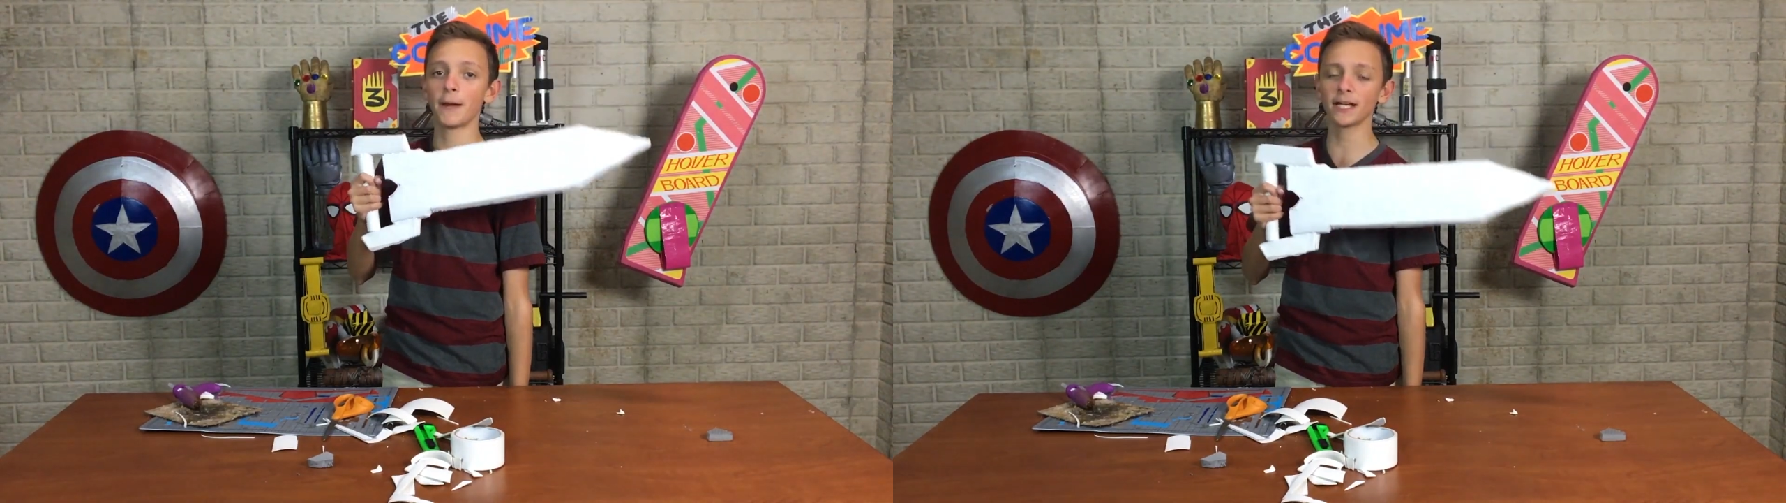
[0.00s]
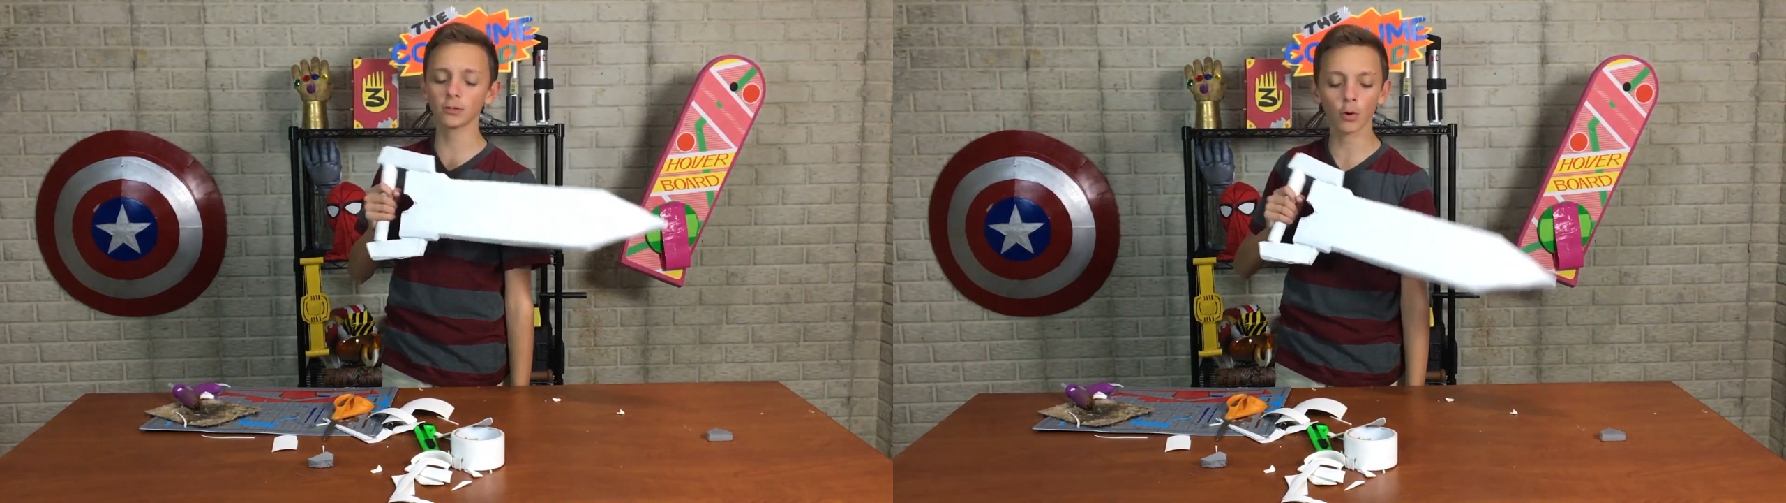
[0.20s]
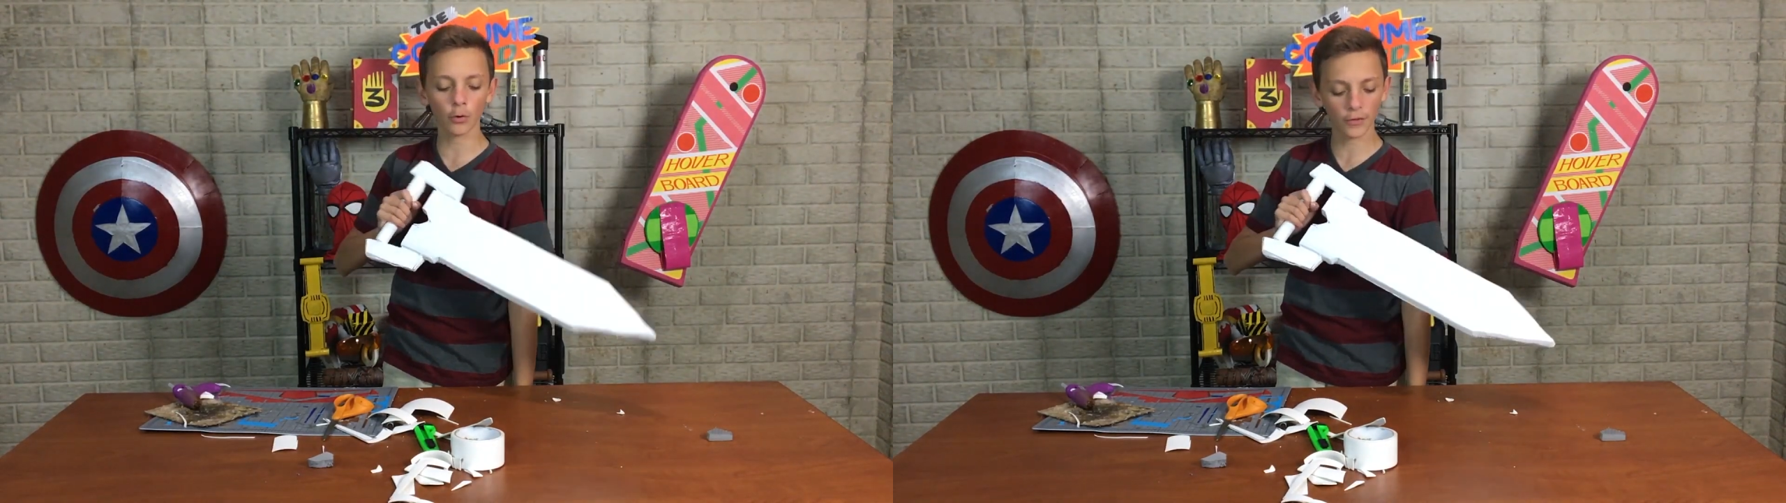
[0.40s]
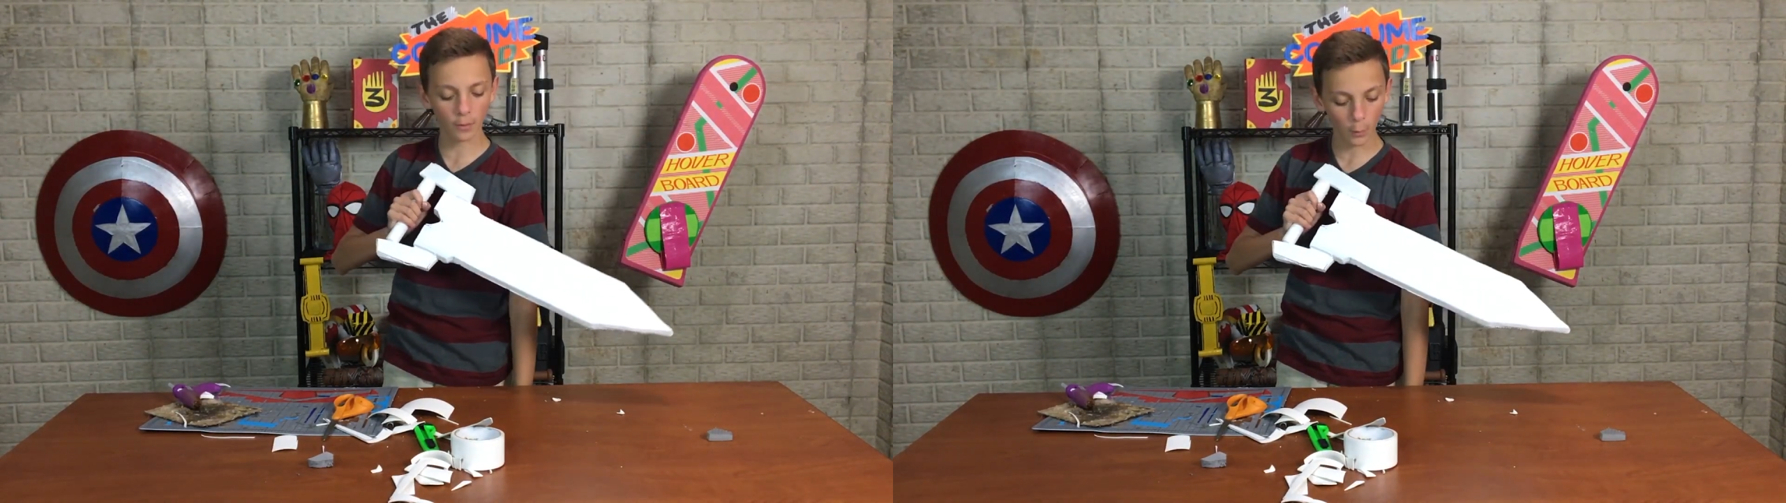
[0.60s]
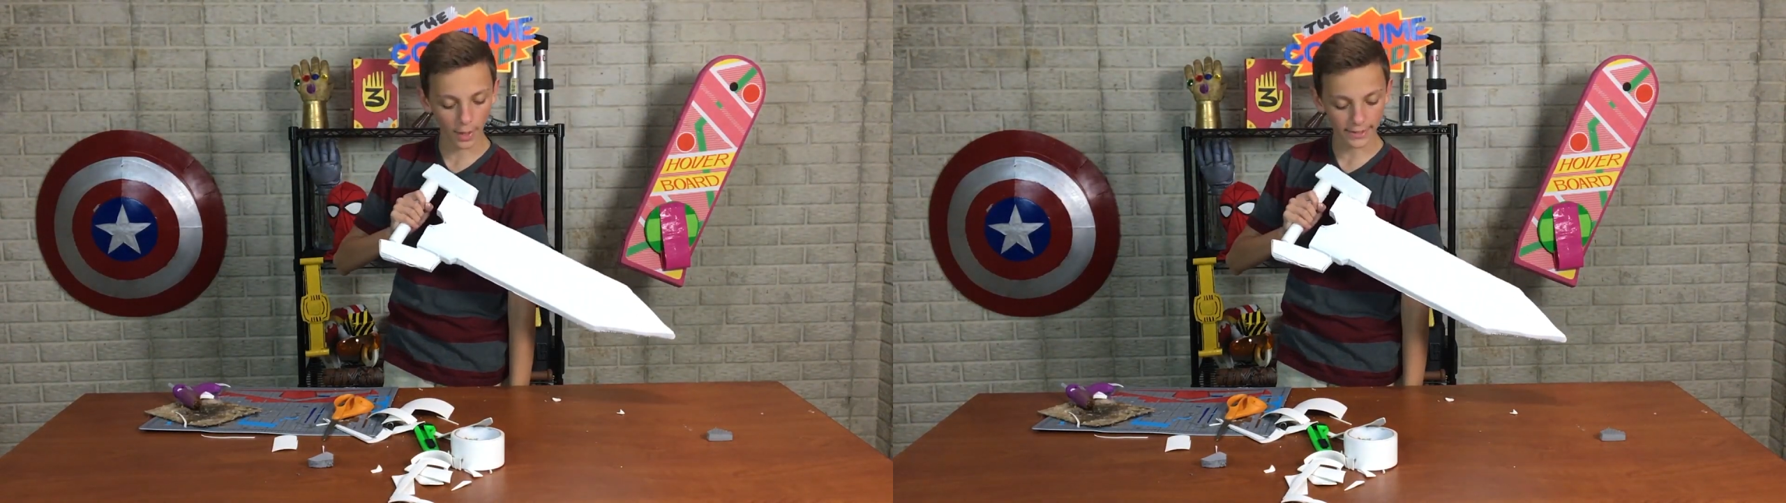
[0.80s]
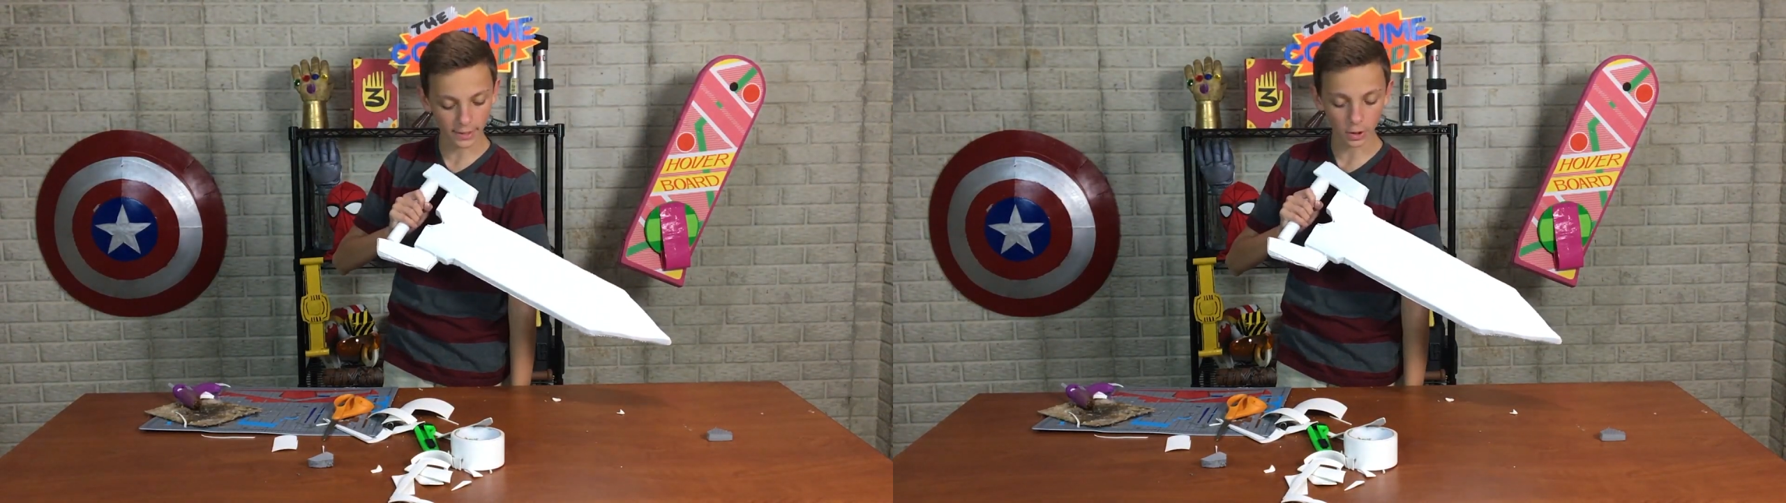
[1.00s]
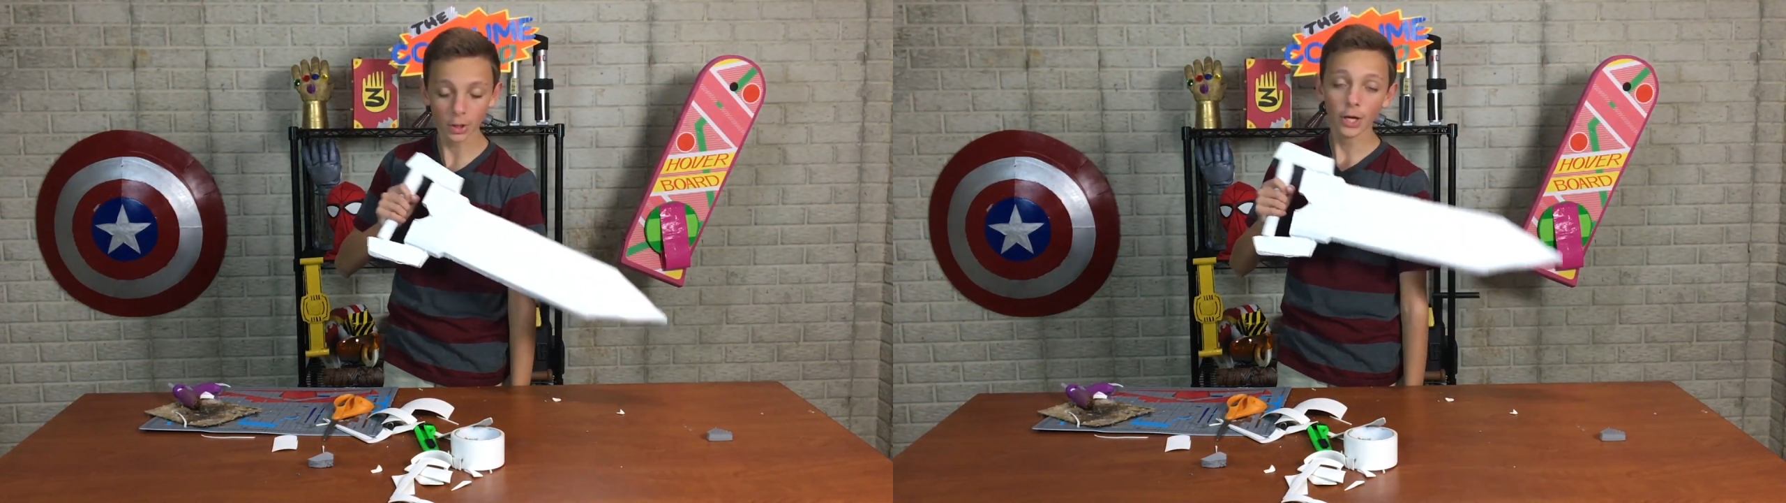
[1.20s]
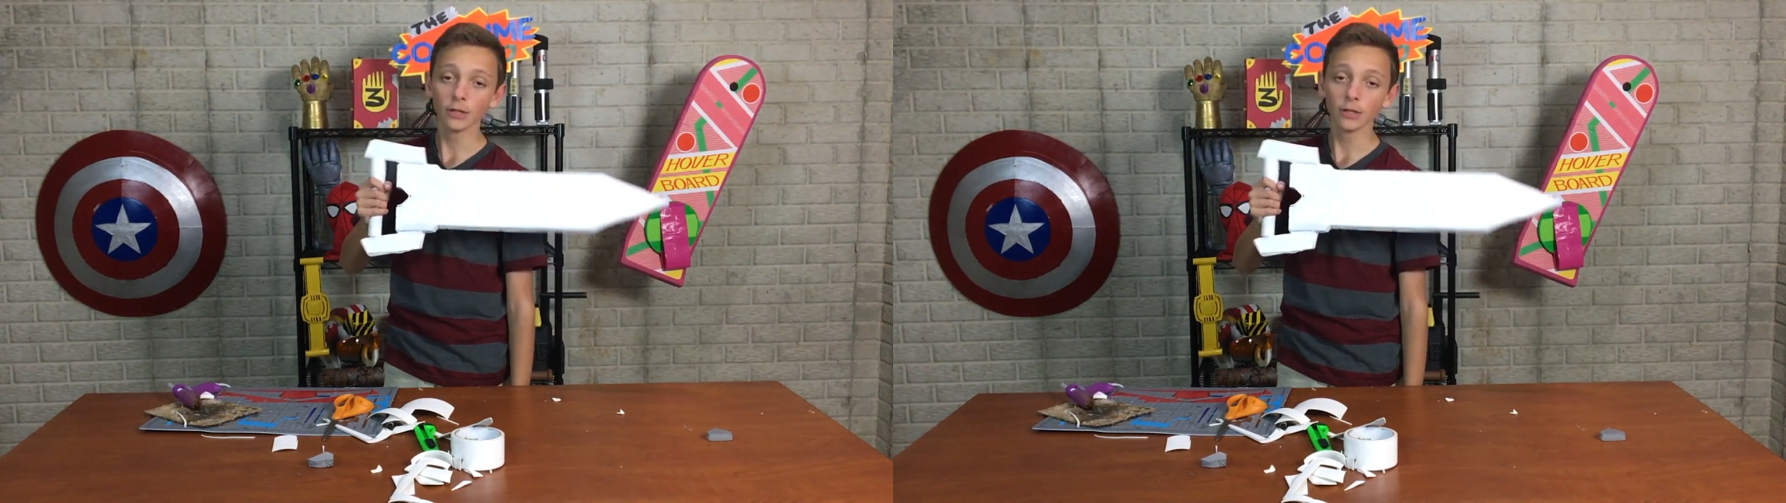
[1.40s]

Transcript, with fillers: painted the whole thing white here.